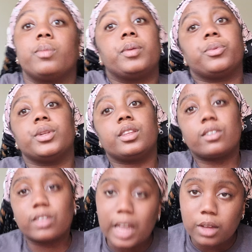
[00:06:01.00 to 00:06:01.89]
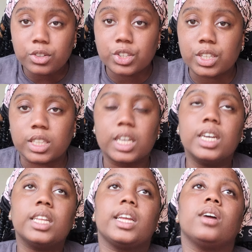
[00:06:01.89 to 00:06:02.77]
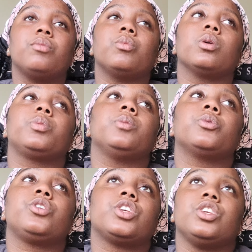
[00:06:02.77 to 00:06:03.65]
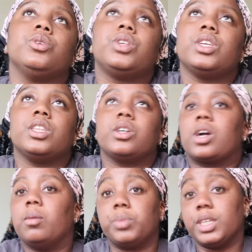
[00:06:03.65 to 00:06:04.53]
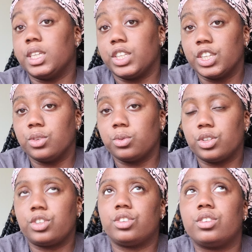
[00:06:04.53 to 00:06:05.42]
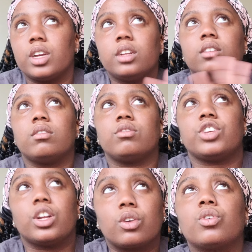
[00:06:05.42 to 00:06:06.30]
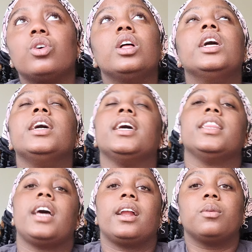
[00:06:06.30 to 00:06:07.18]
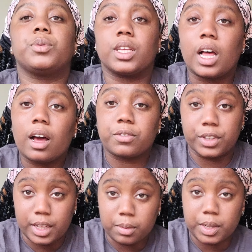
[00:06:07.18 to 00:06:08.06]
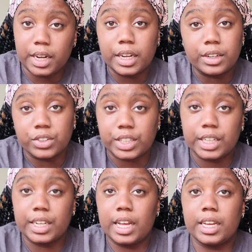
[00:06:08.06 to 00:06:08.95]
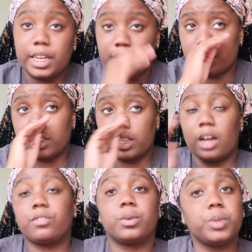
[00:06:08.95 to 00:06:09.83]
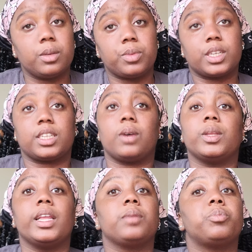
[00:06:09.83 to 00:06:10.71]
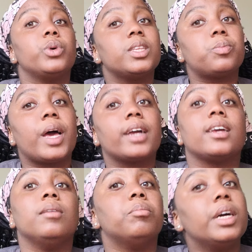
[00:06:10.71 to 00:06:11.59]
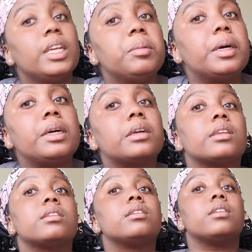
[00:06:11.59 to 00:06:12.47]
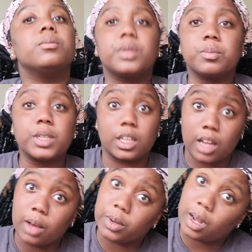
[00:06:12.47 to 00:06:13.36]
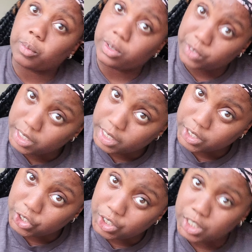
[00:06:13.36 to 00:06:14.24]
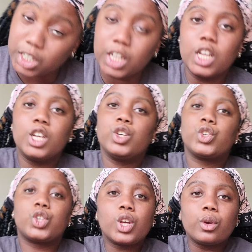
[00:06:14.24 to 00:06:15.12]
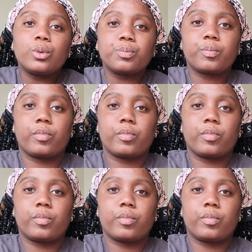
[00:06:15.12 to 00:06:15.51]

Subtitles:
people in their lounges. They have more people just using their company in general, and that helps a lot for them. And I understand that, and it helps a lot for me, because I would like points back and money back, because it helps me a lot when I'm on vacation. So